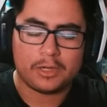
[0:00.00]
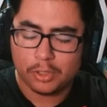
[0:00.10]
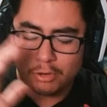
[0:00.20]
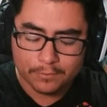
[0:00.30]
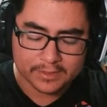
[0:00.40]

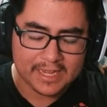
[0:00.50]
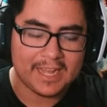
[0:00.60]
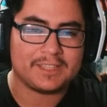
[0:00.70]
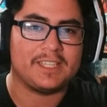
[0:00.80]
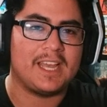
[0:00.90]
go over that
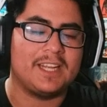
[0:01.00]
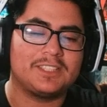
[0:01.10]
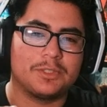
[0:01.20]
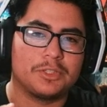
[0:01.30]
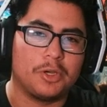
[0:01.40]
at the end,
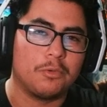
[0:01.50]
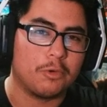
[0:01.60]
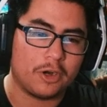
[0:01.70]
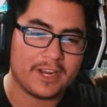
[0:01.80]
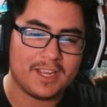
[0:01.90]
so don't
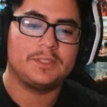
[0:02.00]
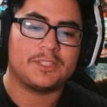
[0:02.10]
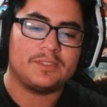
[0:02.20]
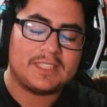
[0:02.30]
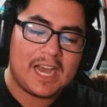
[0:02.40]
worry.
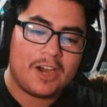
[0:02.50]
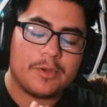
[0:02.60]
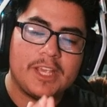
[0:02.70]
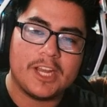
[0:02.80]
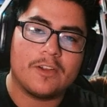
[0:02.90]
So now
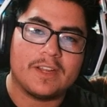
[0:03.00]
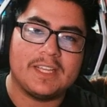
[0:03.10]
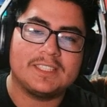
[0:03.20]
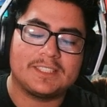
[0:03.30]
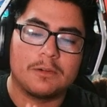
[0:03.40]
here
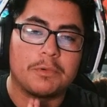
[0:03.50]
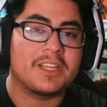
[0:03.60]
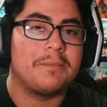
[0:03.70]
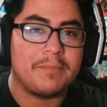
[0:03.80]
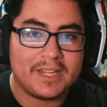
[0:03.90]
is the
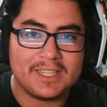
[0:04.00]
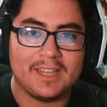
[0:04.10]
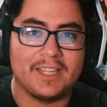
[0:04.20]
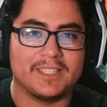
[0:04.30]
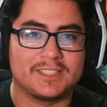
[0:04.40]
recommended
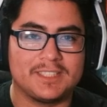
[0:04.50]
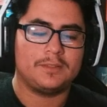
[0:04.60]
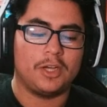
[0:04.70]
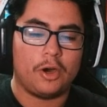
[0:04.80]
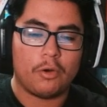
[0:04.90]
list.
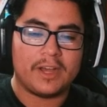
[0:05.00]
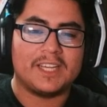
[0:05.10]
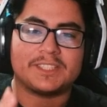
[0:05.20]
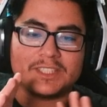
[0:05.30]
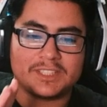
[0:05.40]
The
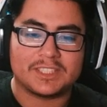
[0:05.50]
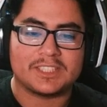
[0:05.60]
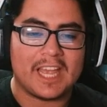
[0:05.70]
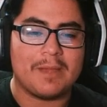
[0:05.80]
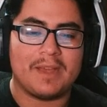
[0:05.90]
OS is the
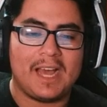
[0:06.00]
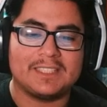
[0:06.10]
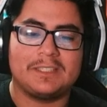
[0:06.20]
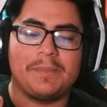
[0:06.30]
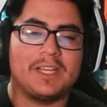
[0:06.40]
same. It
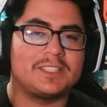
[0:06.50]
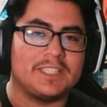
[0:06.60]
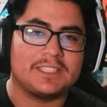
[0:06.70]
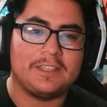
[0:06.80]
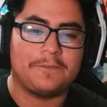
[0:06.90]
has to be a
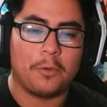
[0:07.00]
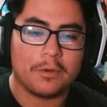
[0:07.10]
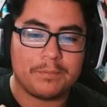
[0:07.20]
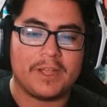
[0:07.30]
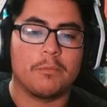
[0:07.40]

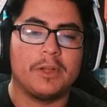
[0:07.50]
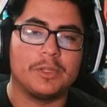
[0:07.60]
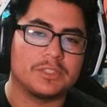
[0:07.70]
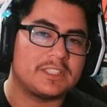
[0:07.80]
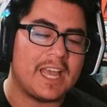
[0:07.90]
64-bit
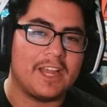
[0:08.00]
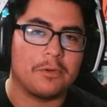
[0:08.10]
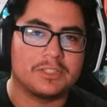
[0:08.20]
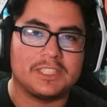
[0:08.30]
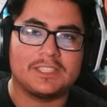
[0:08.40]
Windows 10
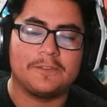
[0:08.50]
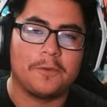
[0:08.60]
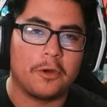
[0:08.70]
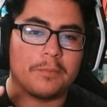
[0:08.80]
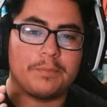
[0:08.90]
or
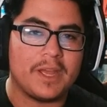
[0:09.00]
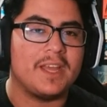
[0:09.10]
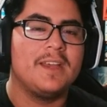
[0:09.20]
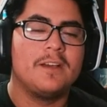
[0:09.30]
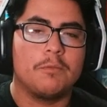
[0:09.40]

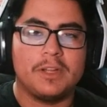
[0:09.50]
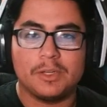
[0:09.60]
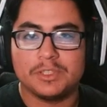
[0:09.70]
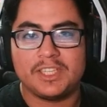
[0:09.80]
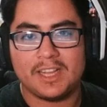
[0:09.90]
64-bit
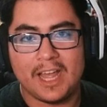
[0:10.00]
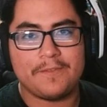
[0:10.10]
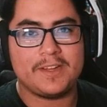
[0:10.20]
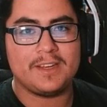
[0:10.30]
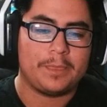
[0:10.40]
Windows
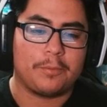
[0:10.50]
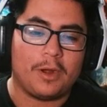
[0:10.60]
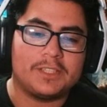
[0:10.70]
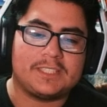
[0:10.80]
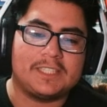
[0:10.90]
11. The
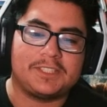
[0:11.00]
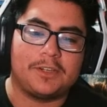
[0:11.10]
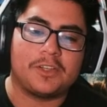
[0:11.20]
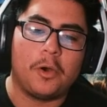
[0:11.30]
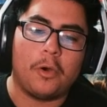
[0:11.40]

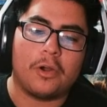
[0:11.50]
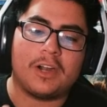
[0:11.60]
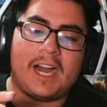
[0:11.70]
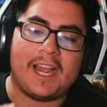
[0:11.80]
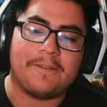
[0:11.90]
processor,
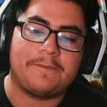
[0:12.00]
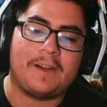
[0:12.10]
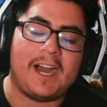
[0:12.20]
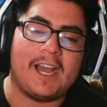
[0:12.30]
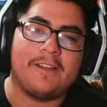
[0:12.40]
Core
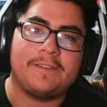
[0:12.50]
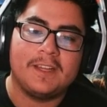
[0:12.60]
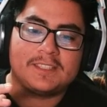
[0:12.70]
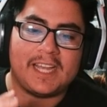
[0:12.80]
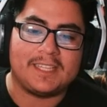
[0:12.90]
i5
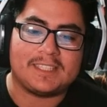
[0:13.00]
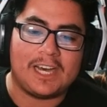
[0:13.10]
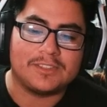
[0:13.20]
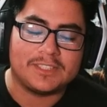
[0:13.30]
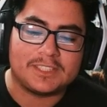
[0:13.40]

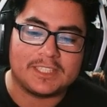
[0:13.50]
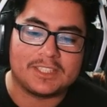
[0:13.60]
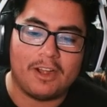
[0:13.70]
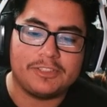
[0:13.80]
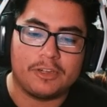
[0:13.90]

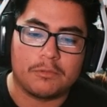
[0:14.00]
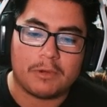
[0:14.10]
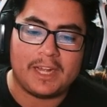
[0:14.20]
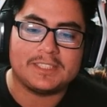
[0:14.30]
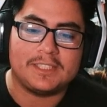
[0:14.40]
10600 or
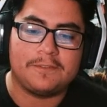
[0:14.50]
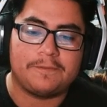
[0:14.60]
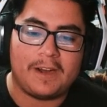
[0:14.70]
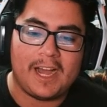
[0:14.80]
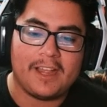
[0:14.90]
Ryzen
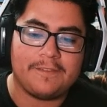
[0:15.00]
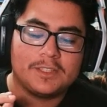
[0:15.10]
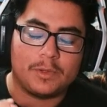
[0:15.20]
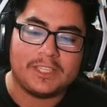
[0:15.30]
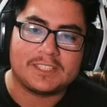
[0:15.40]
5
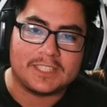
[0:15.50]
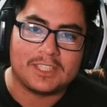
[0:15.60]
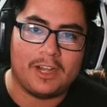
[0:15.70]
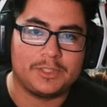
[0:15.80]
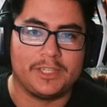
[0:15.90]

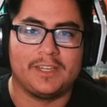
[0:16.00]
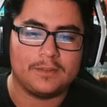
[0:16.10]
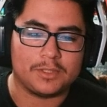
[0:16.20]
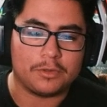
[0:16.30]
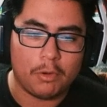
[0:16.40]
2600.
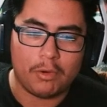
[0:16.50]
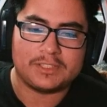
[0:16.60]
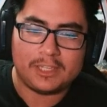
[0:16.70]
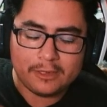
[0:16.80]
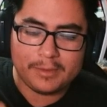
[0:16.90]
So of
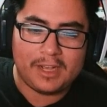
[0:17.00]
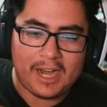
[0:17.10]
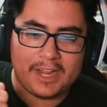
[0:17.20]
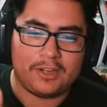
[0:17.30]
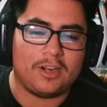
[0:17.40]
course a little bit
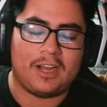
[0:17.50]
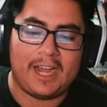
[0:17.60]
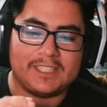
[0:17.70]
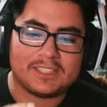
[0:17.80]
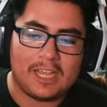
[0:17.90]
higher.
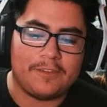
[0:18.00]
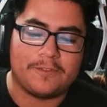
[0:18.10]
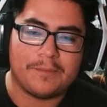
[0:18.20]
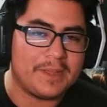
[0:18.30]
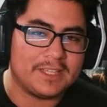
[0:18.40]
i7
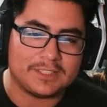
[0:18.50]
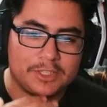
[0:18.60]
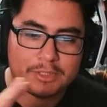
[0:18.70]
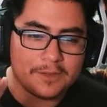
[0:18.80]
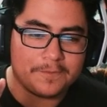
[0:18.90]
for me is the
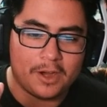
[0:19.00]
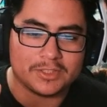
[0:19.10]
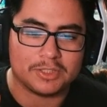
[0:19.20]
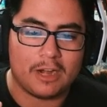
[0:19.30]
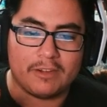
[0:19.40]
new
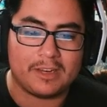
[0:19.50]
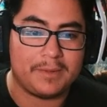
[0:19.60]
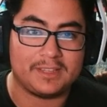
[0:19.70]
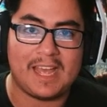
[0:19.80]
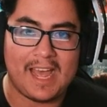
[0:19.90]
default, so I
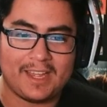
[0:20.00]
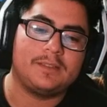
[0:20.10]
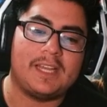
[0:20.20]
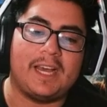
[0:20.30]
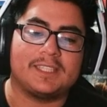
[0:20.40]
recommend that.
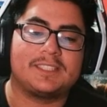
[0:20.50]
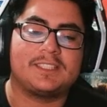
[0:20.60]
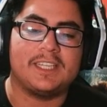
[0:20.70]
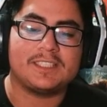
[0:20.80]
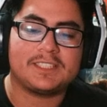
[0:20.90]
Next,
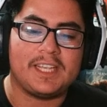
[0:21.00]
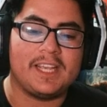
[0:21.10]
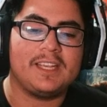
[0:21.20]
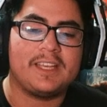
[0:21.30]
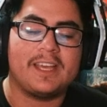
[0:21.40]

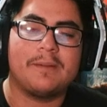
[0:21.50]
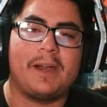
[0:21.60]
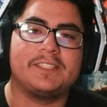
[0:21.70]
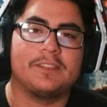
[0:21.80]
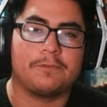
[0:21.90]
16
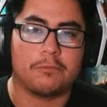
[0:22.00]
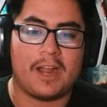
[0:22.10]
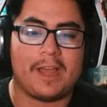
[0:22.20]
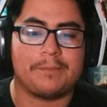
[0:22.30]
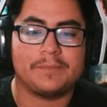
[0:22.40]
gigabytes of
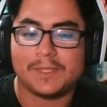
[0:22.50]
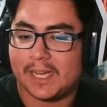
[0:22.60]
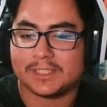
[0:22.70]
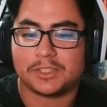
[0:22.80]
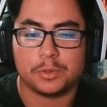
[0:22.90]
RAM.
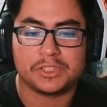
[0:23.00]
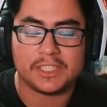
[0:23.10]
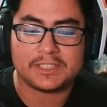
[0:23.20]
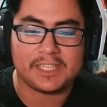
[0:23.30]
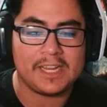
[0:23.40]
Yes, so
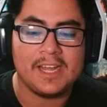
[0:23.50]
16